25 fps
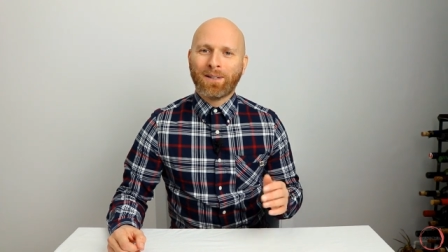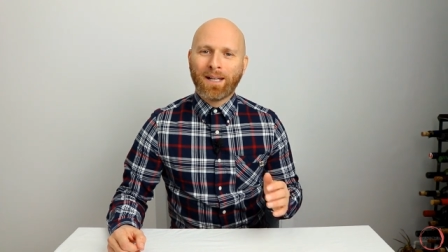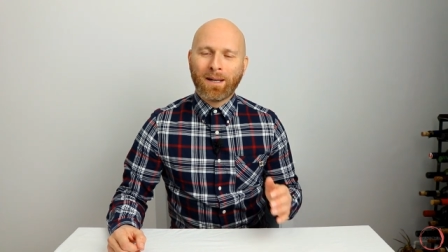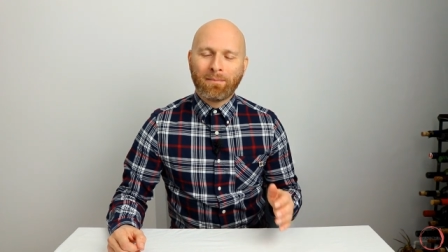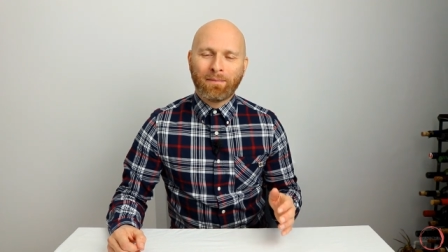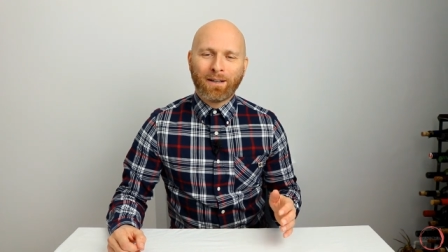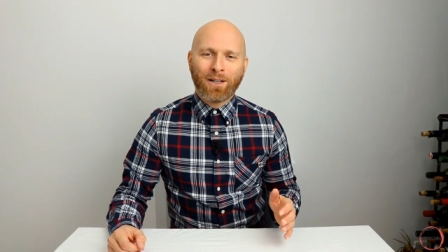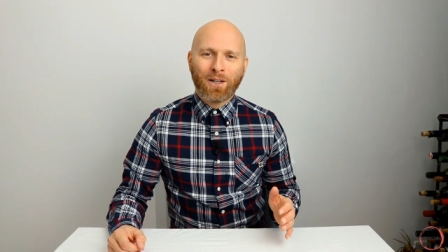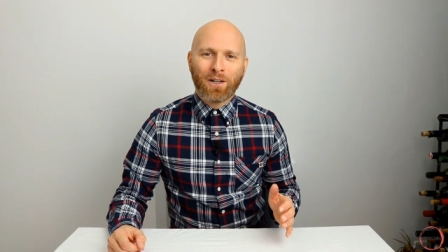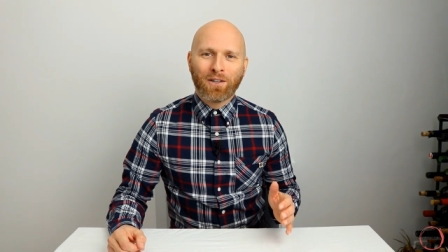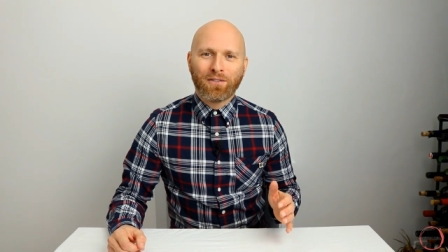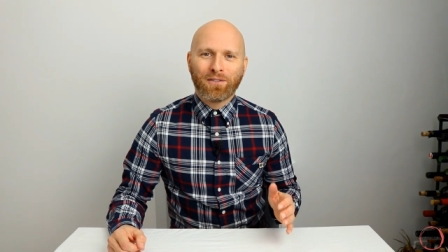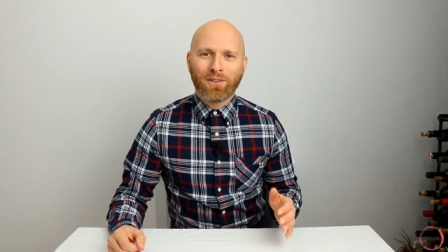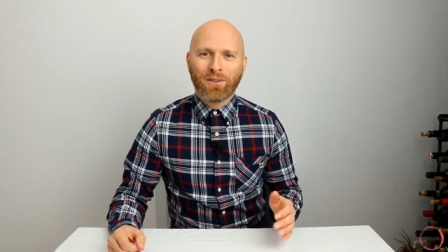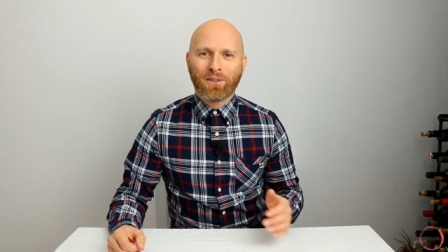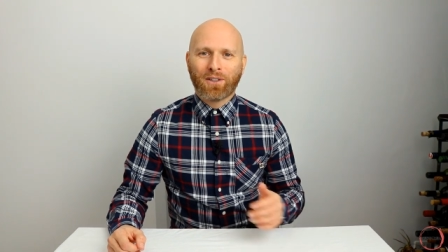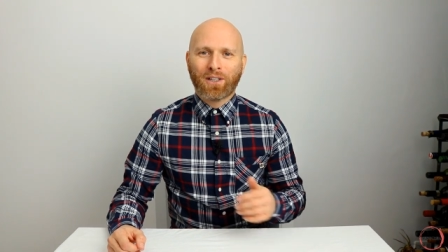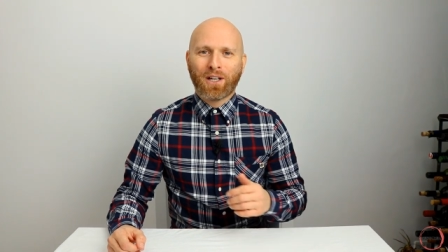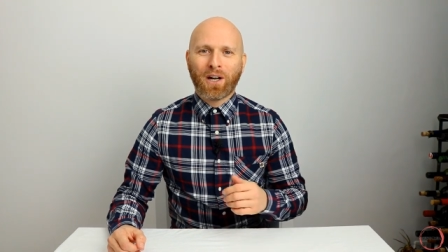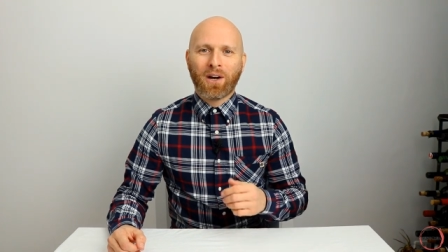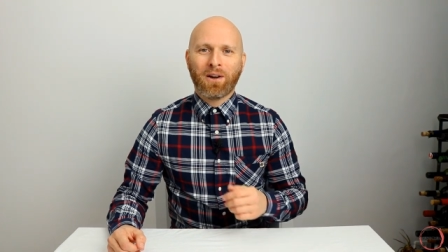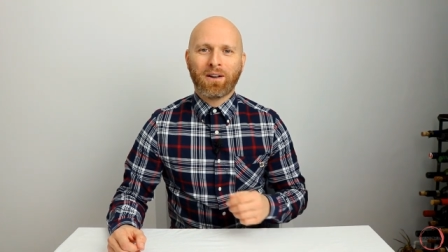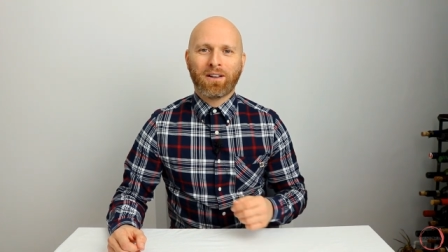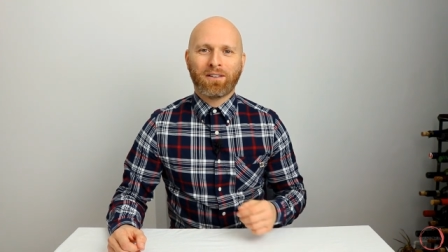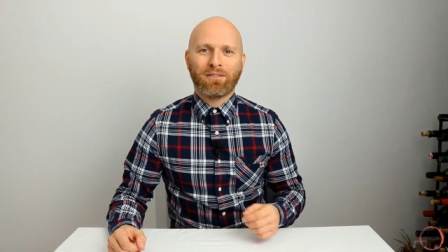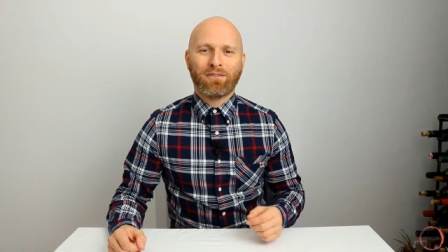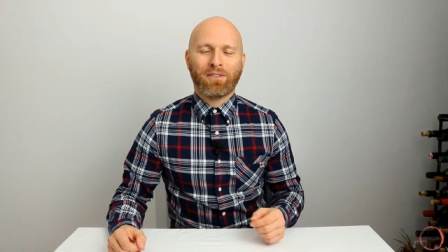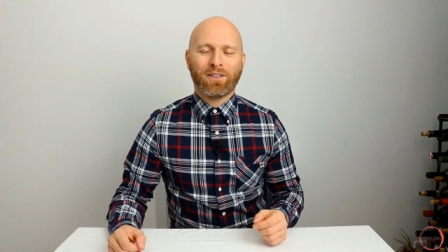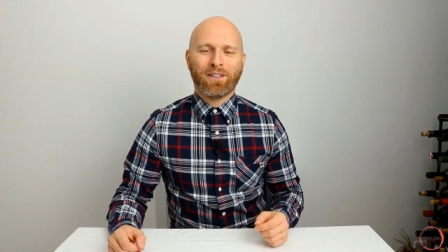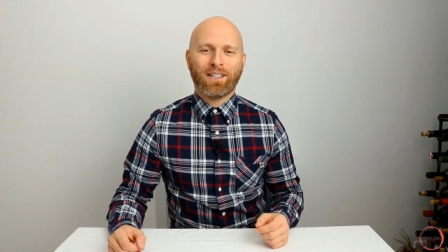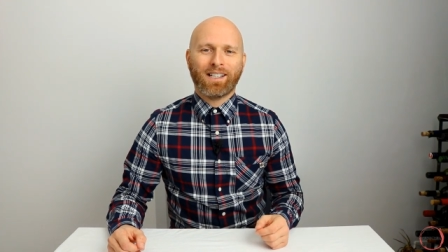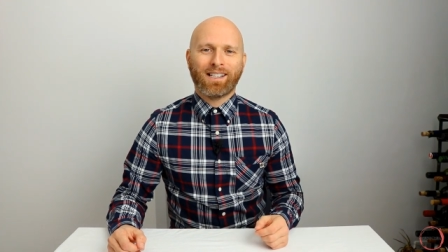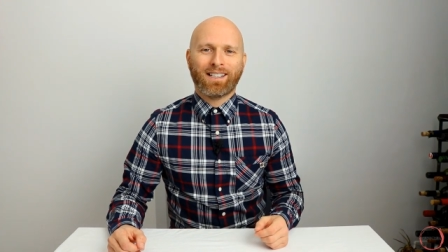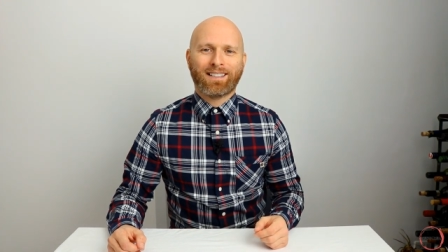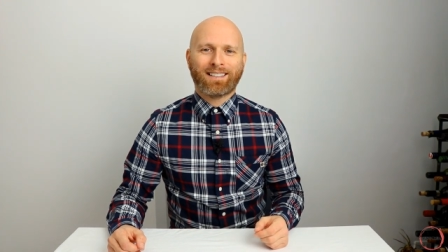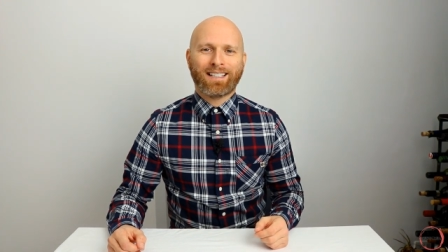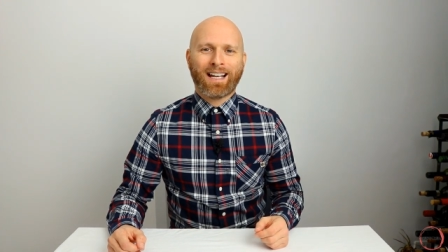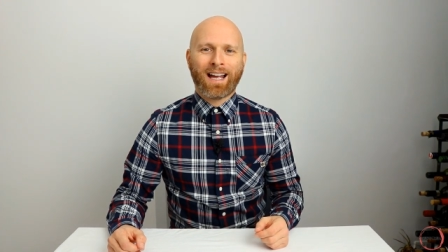Let me know if you're going for
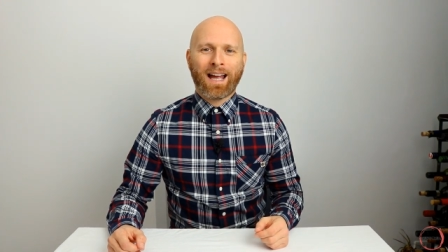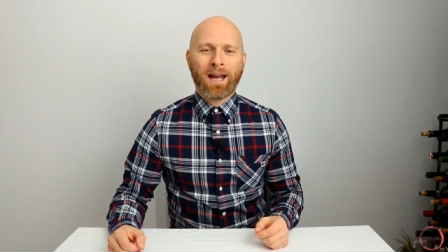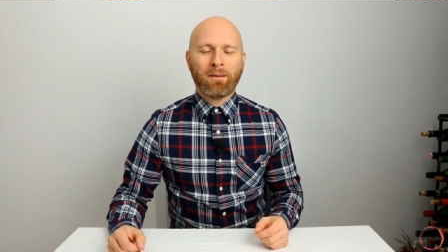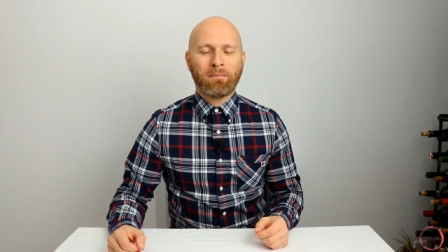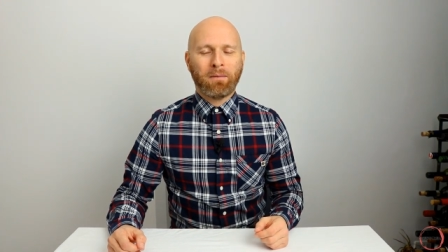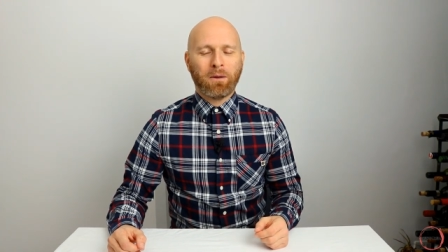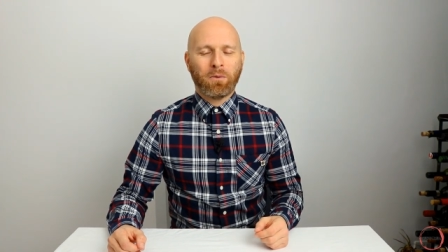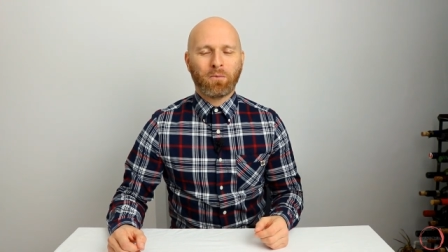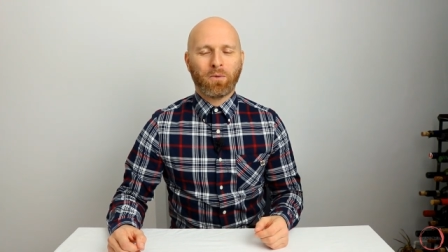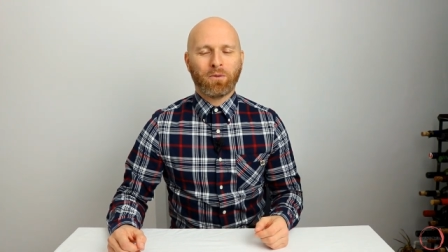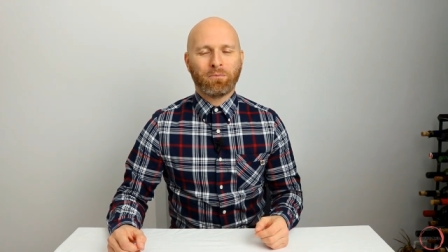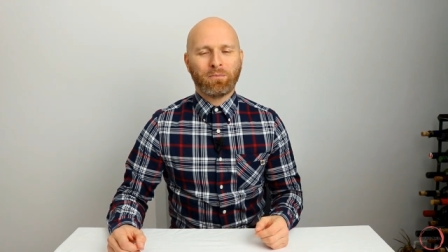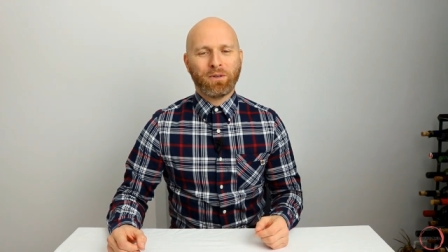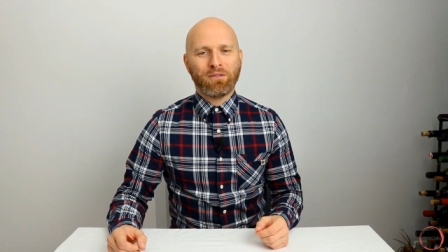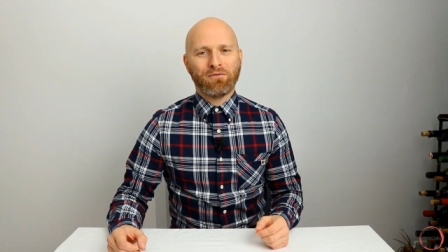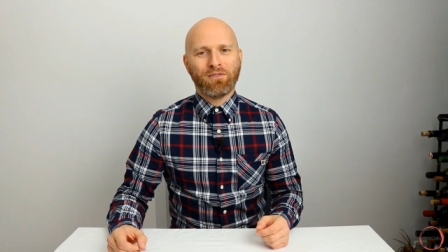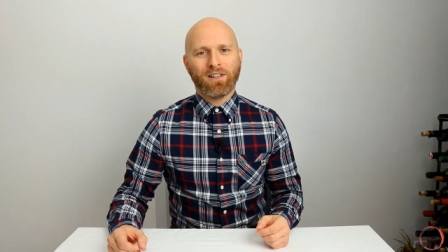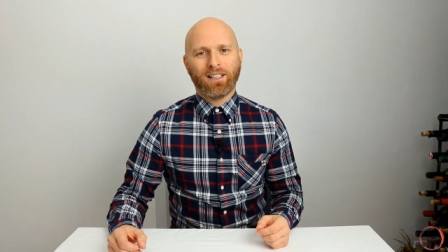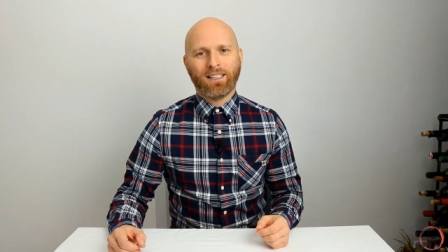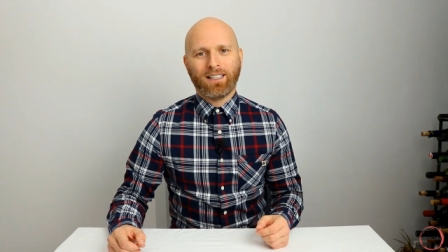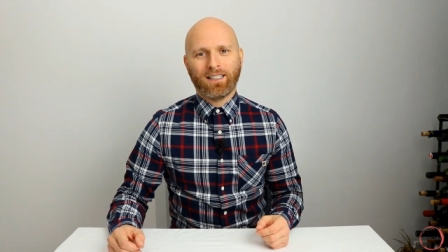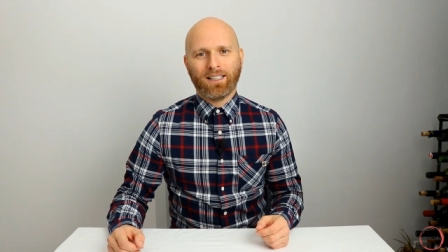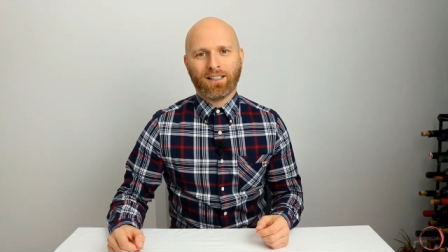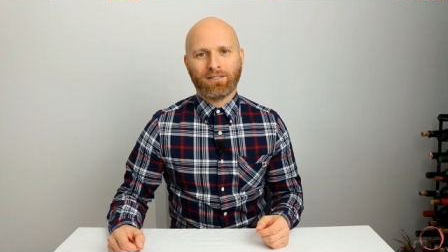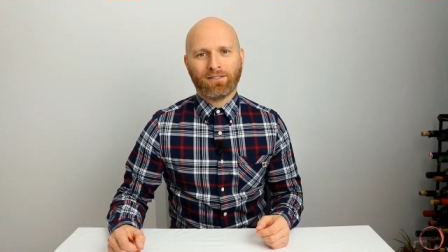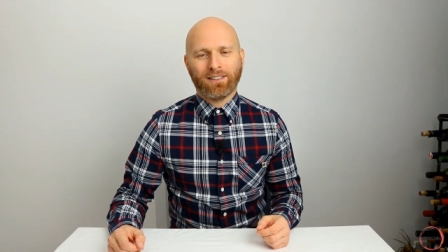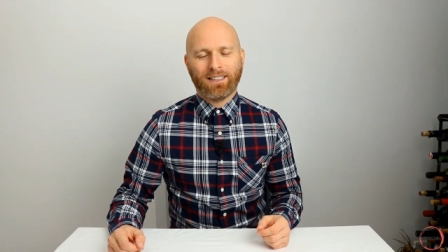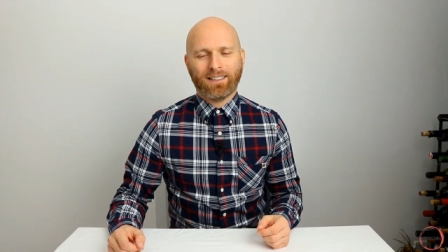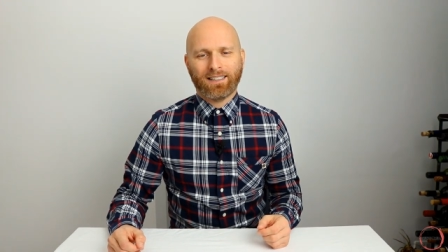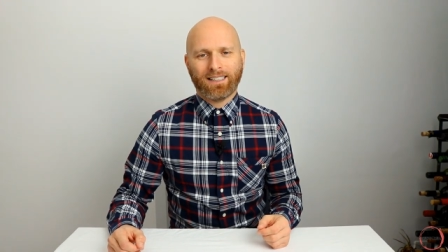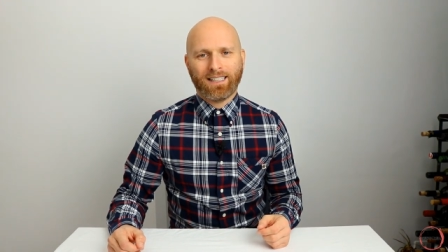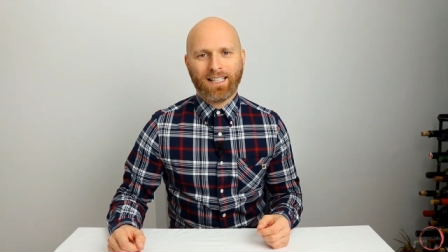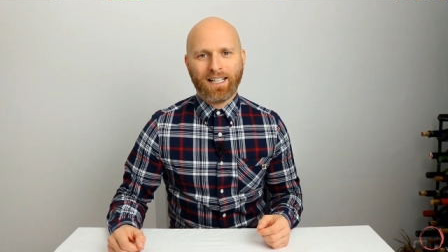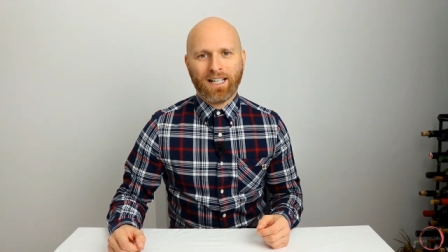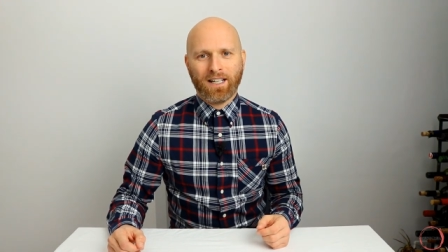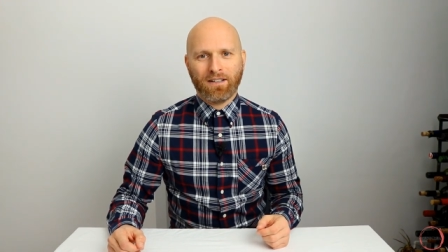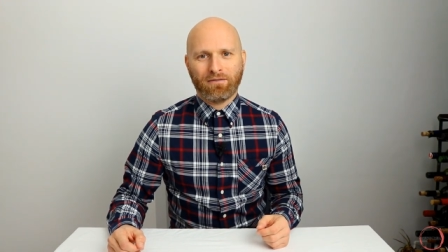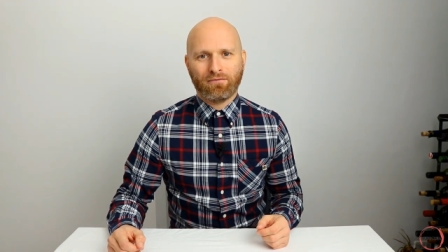the exam. It would be really lovely
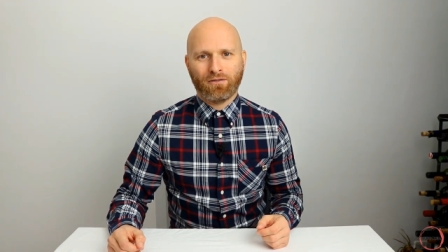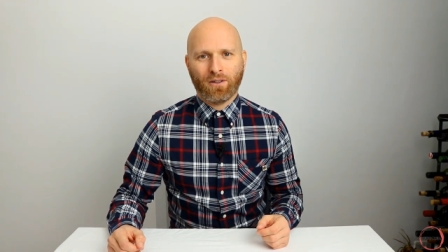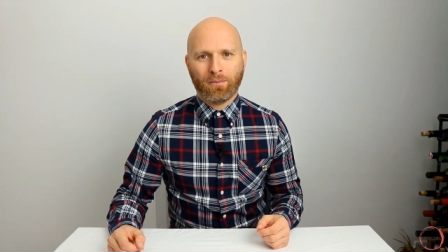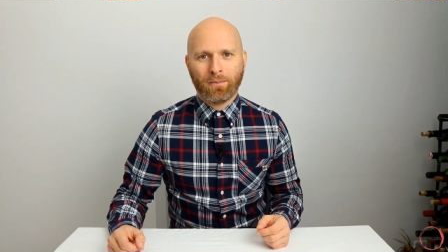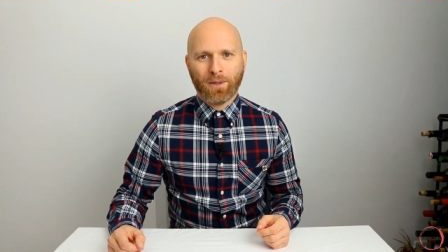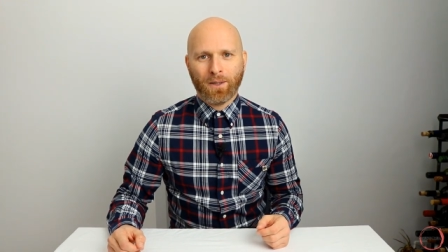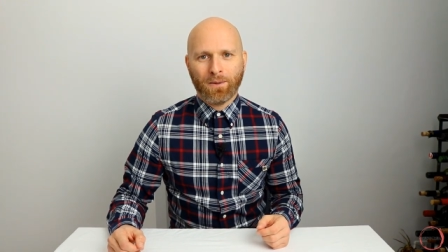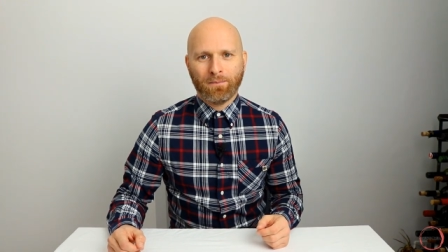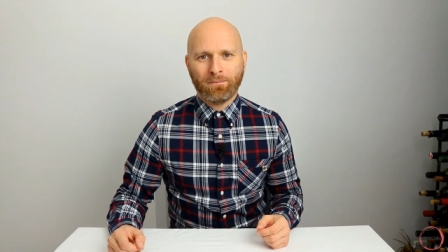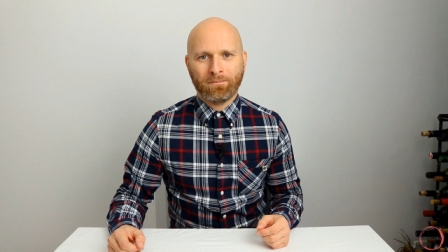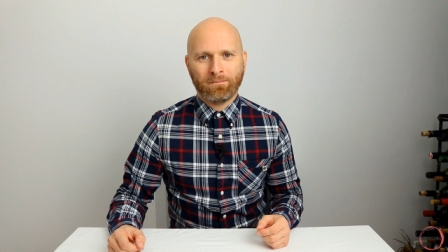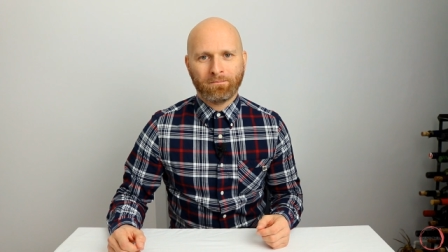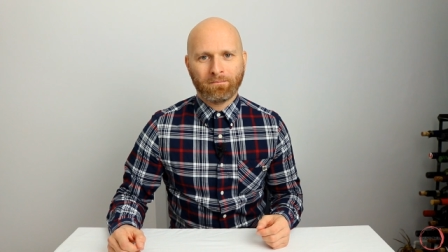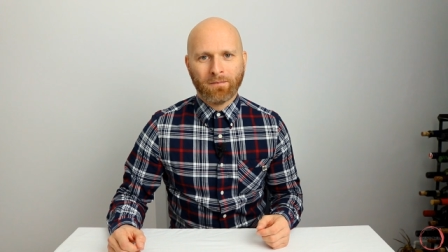to hear from you.